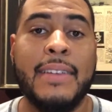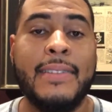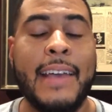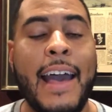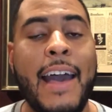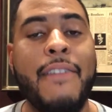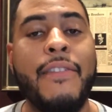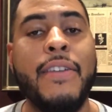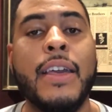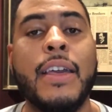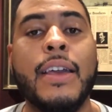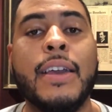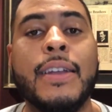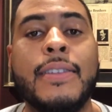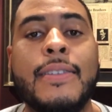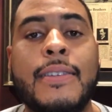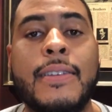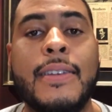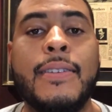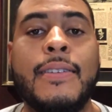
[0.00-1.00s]
is having a
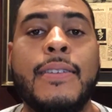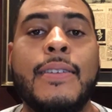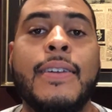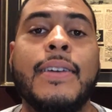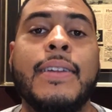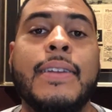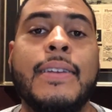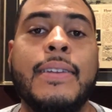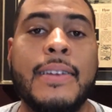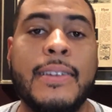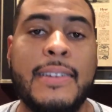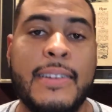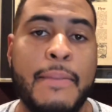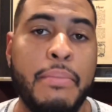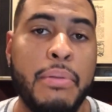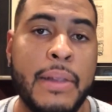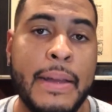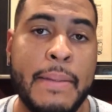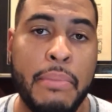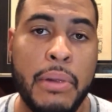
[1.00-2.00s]
consistent
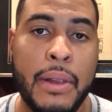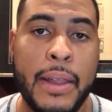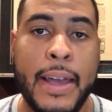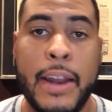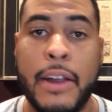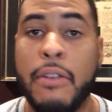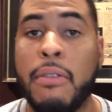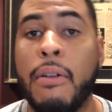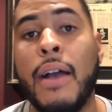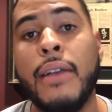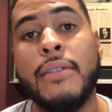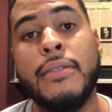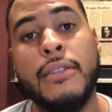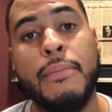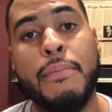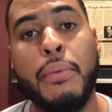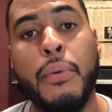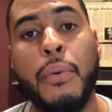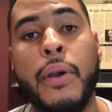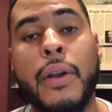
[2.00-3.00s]
discipline plan across
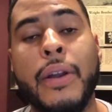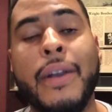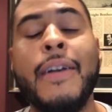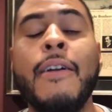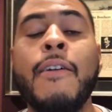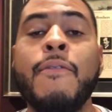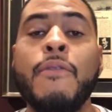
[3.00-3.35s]
the board,